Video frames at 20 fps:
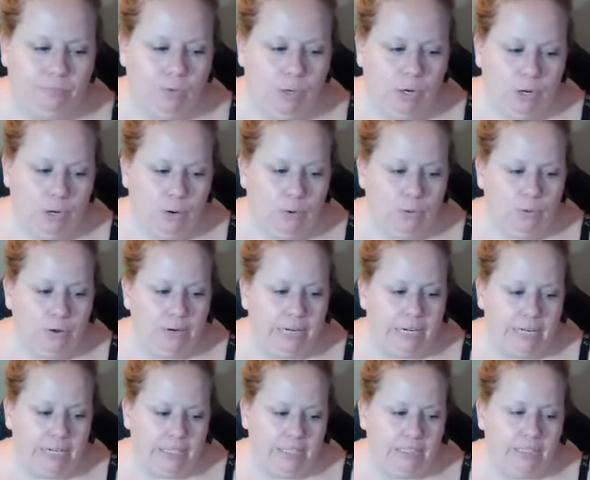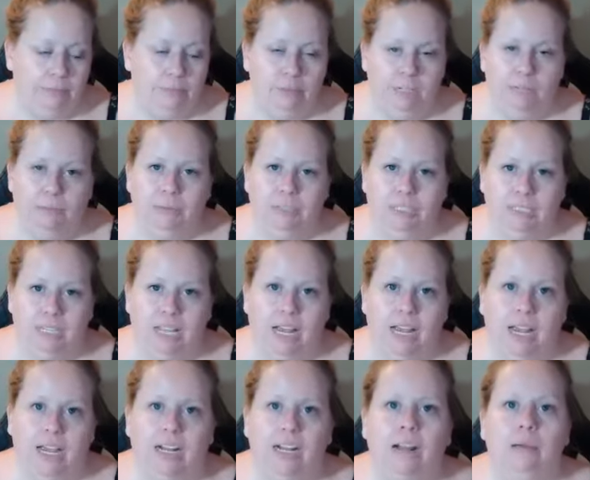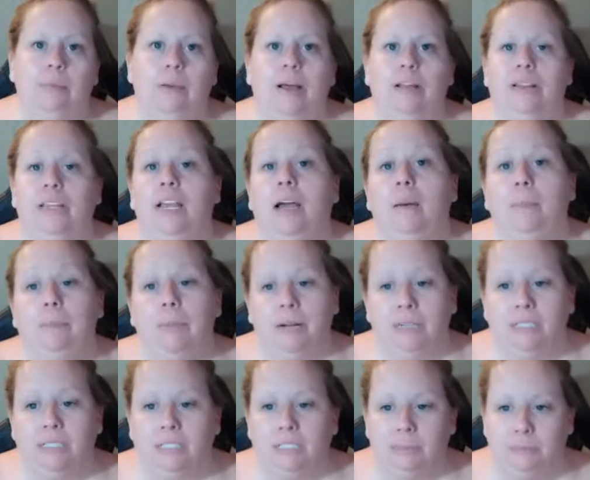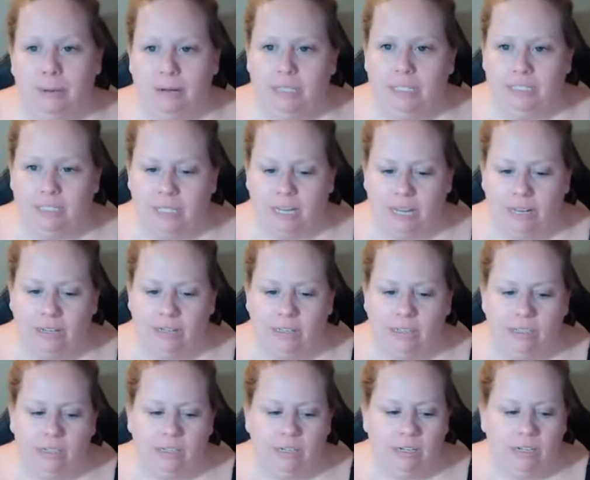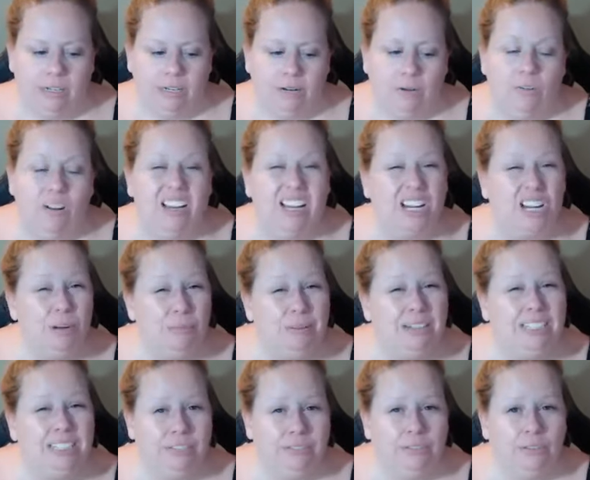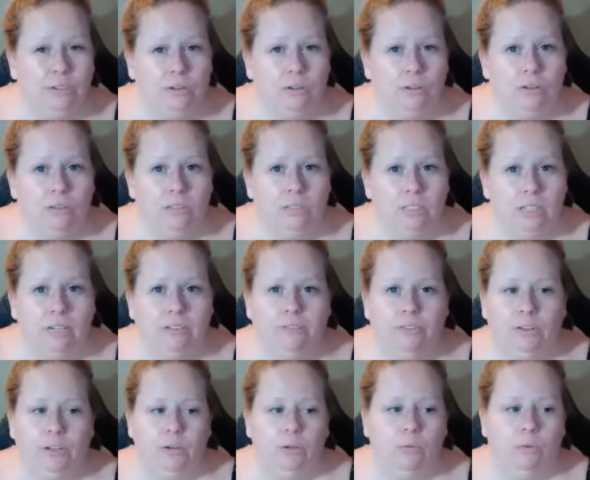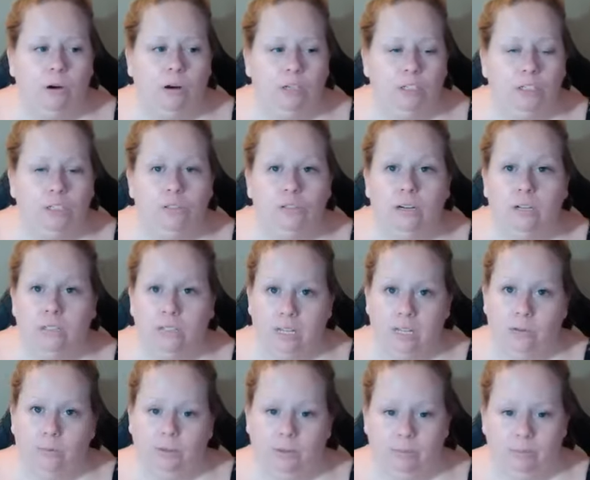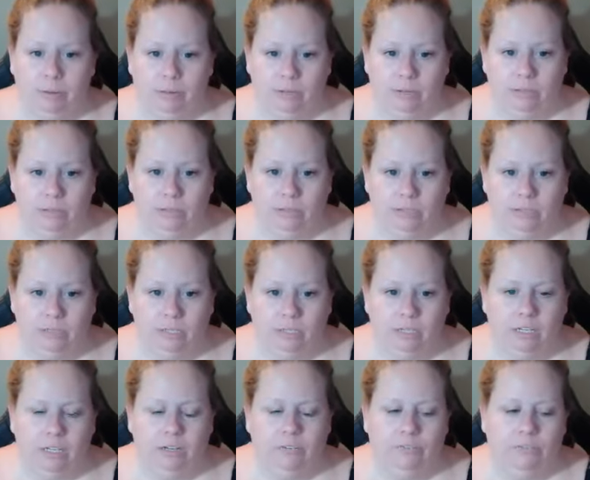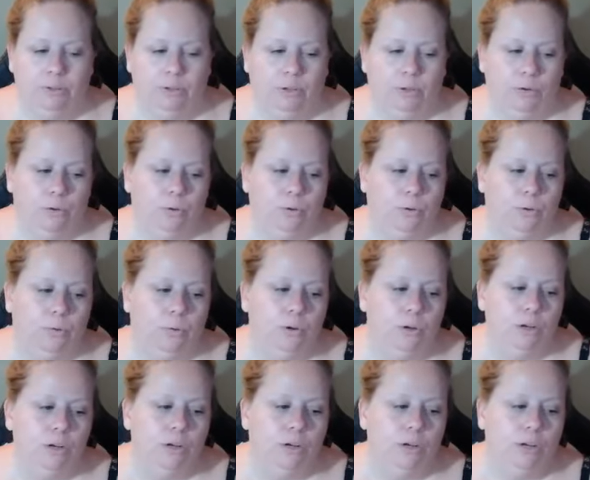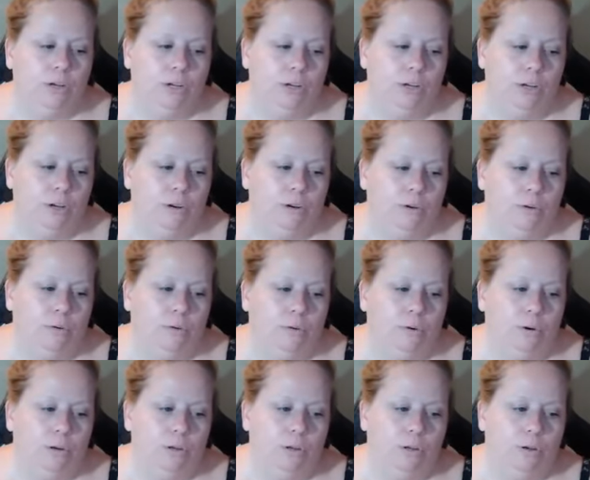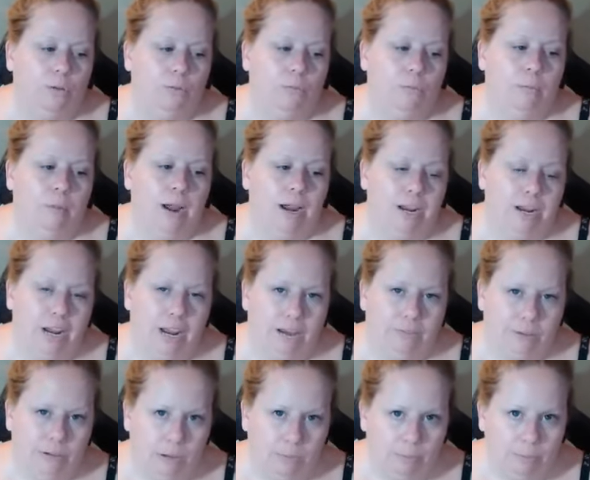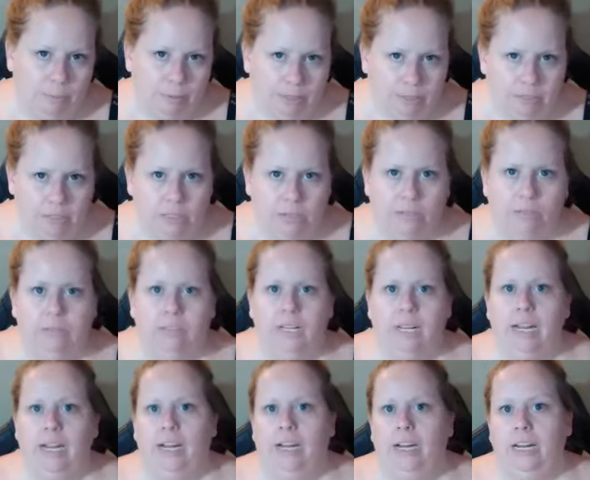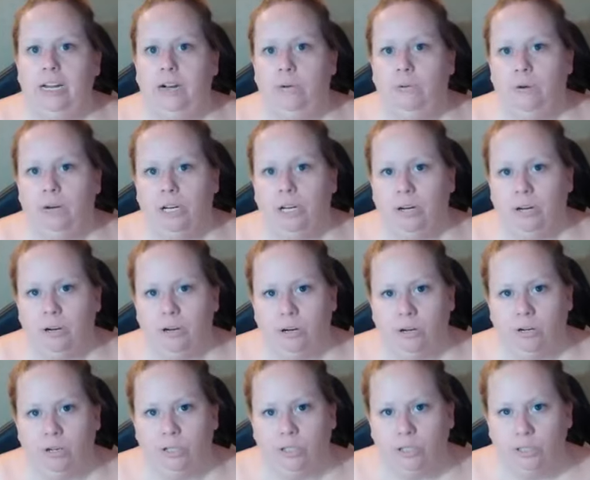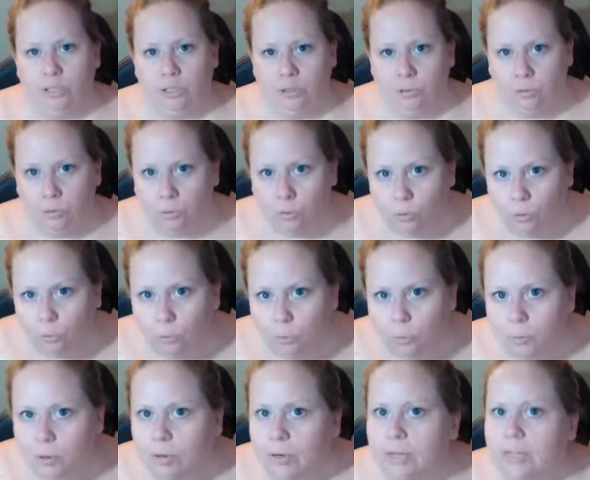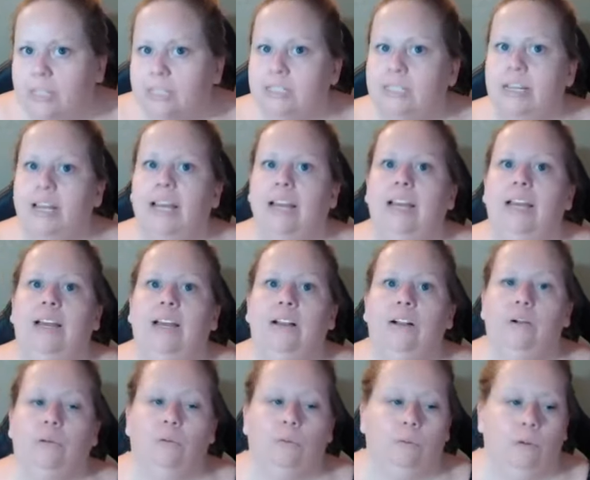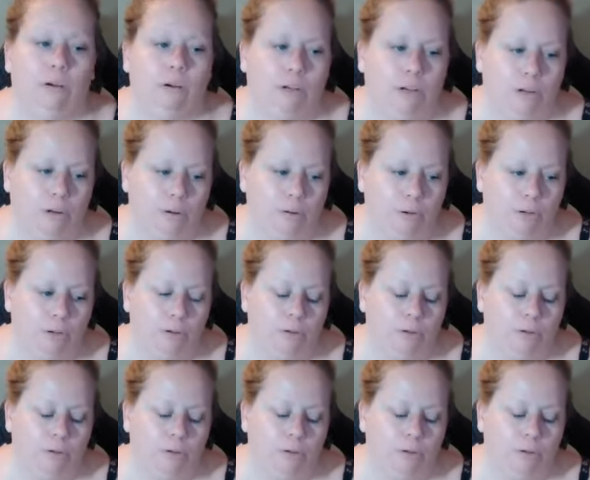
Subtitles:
you know, there is something to be said about the abundance mindset. Now, it could be difficult if you are struggling with bills, if you know, you might have a couple bills that are late, or you're super in debt, or, you know,